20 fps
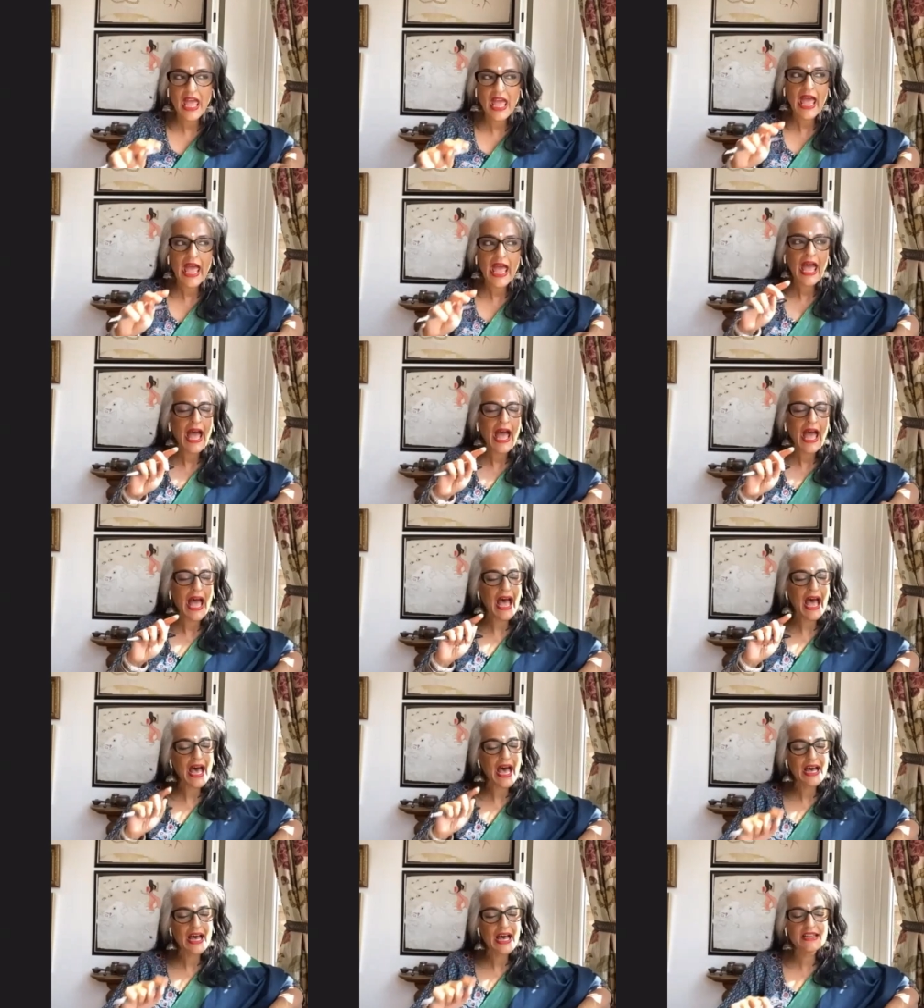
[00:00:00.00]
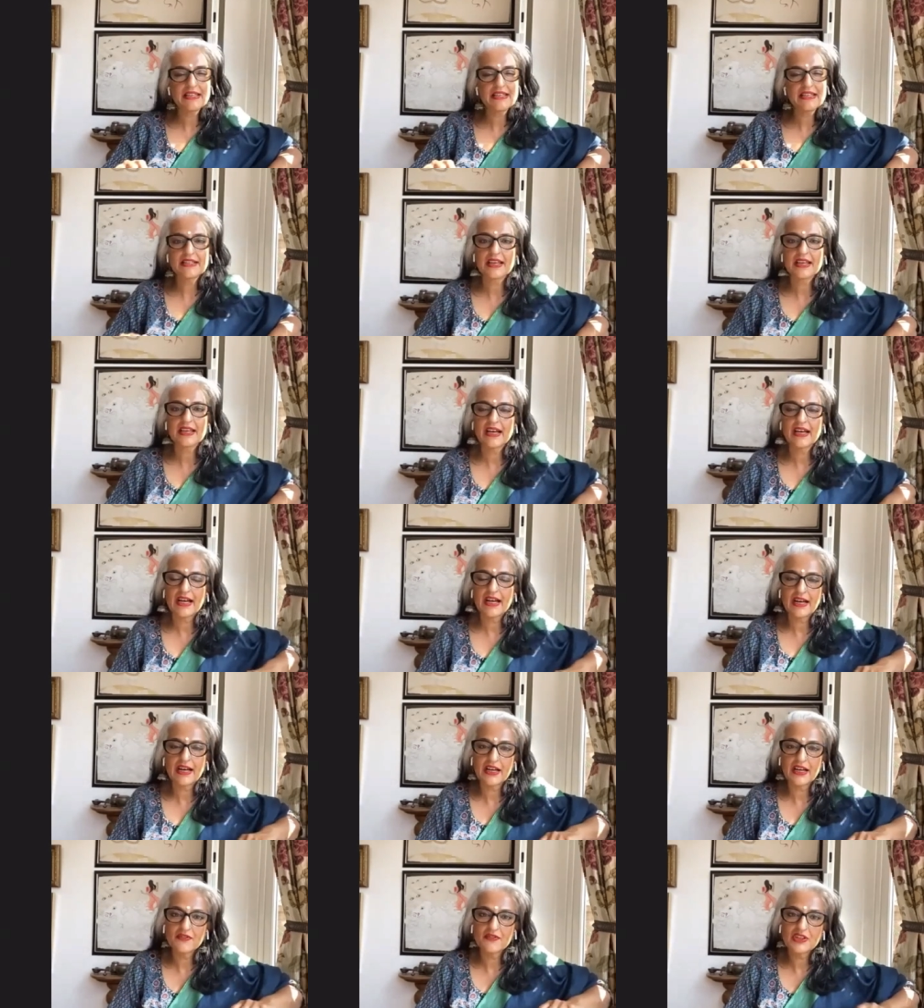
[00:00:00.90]
and Anvita
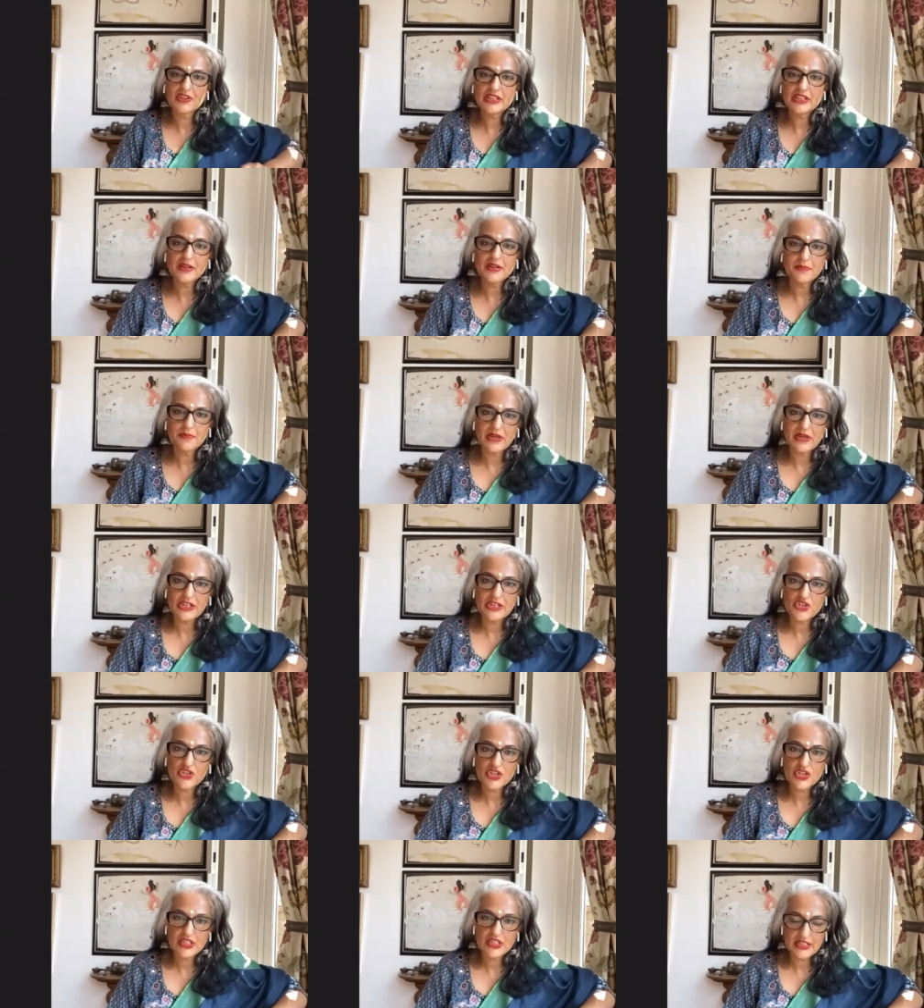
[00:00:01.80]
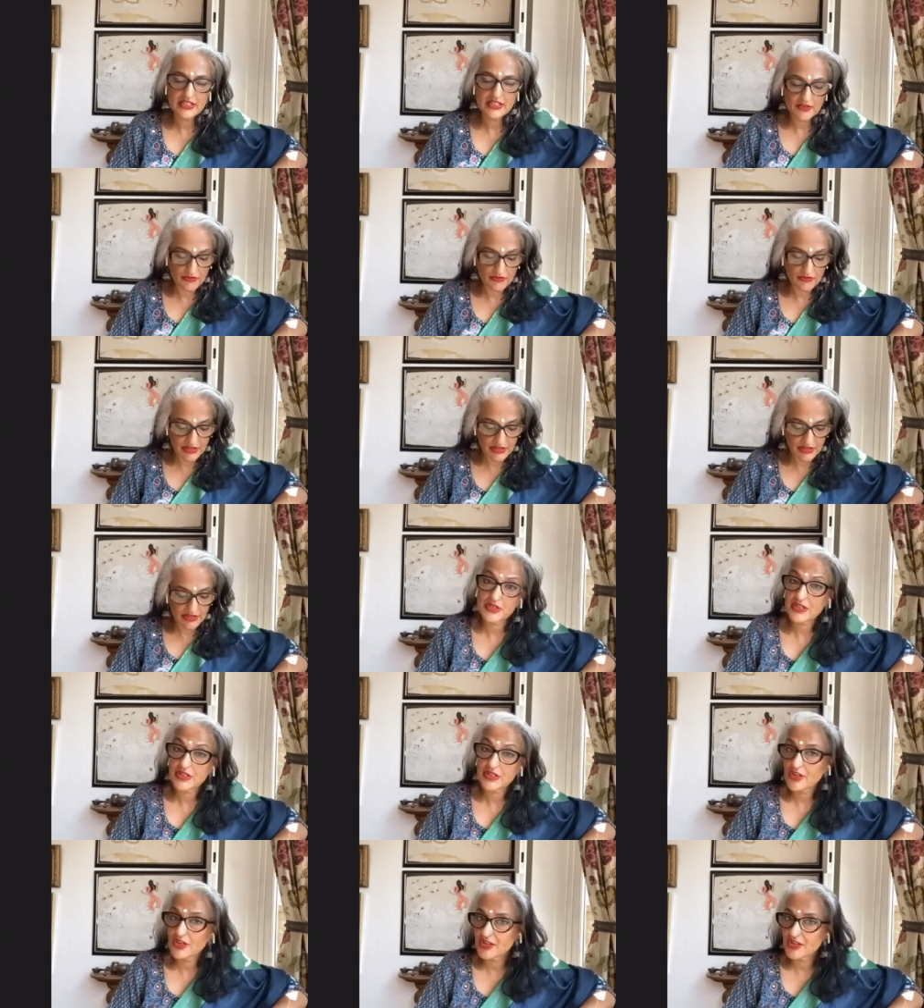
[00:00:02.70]
mentions a really important point, which I was going
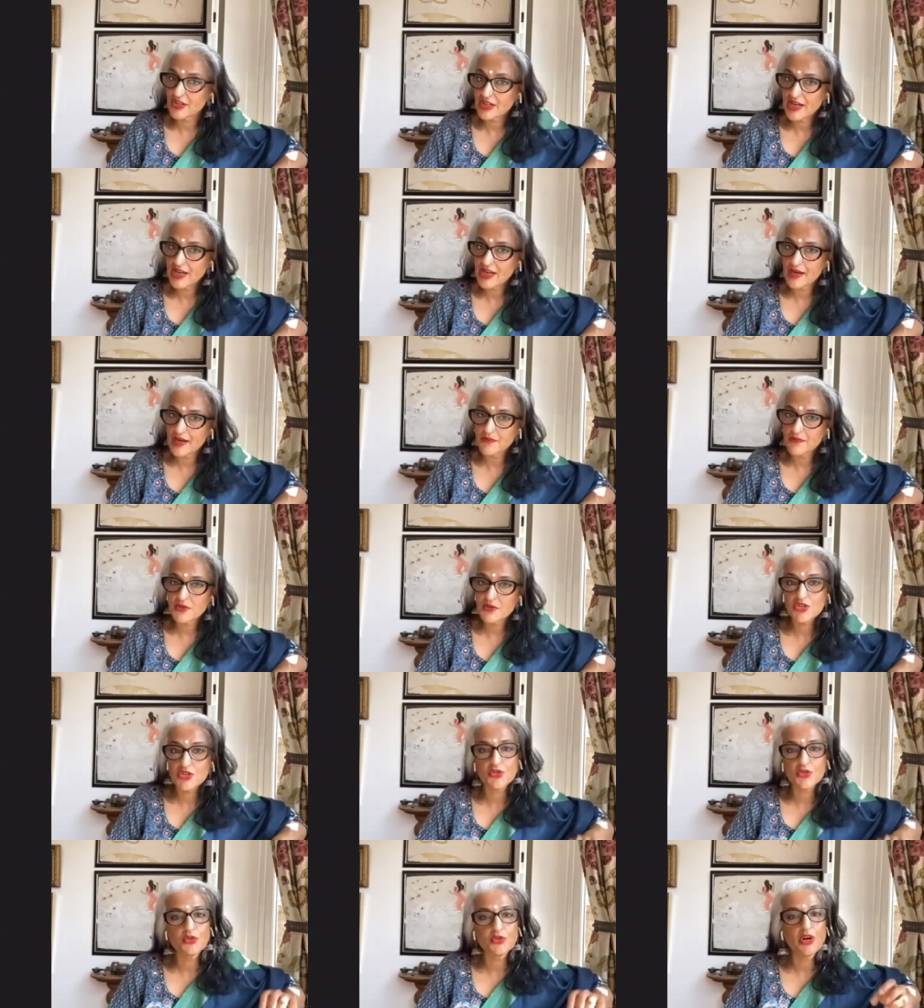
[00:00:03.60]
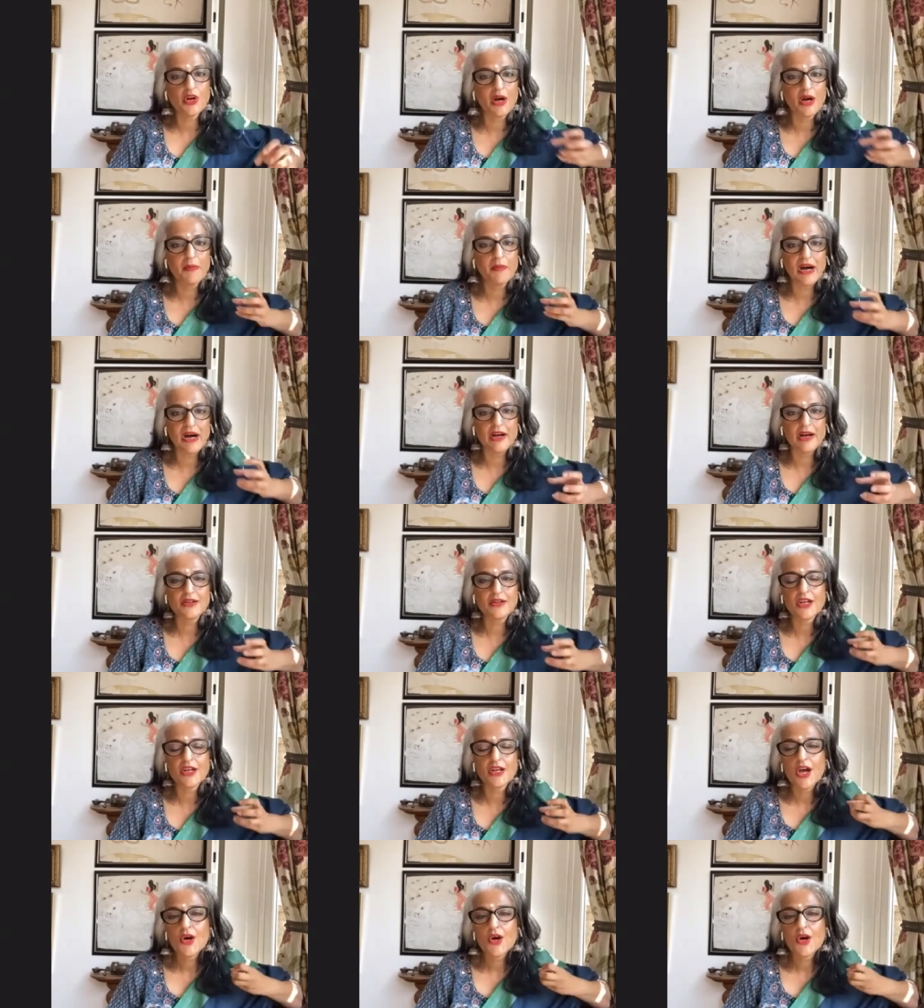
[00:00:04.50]
to come to about whose
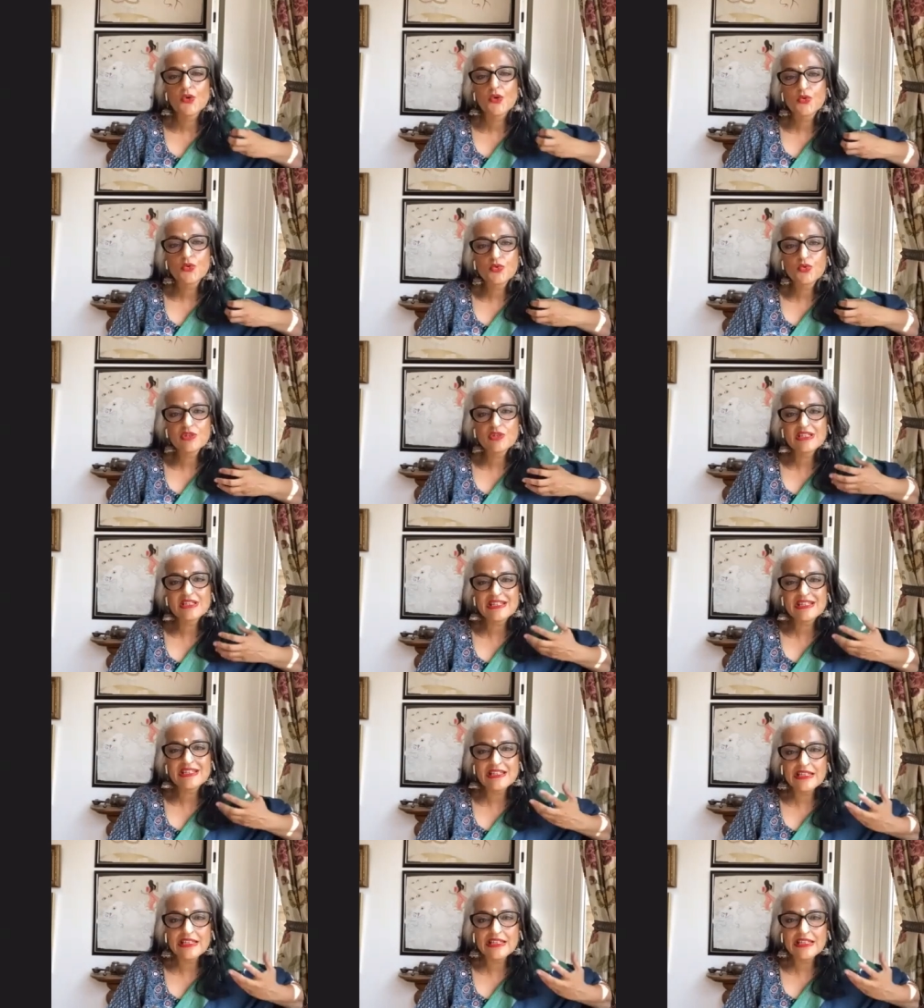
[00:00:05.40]
needs are being met.